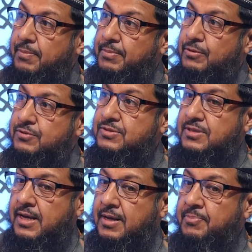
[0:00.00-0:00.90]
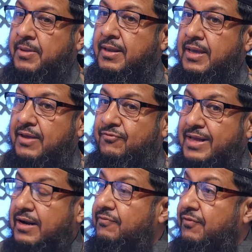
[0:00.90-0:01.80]
Because if
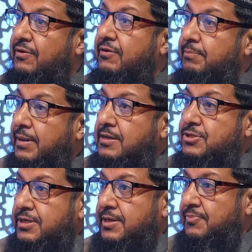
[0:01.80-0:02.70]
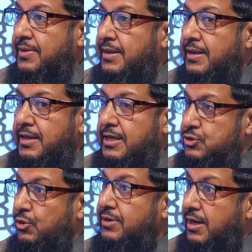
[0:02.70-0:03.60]
that vulnerability
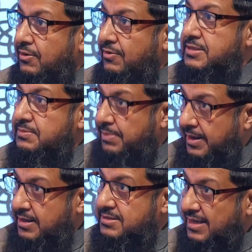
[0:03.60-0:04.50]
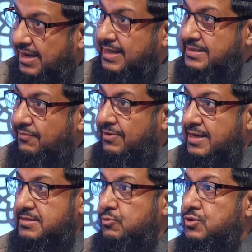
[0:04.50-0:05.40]
is not addressed by us collectively
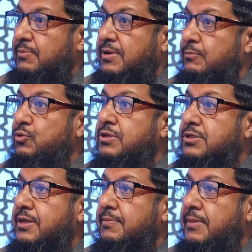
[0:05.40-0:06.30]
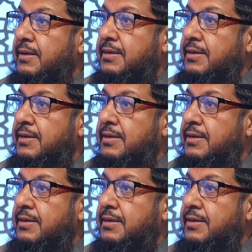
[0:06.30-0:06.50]
as a Muslim community,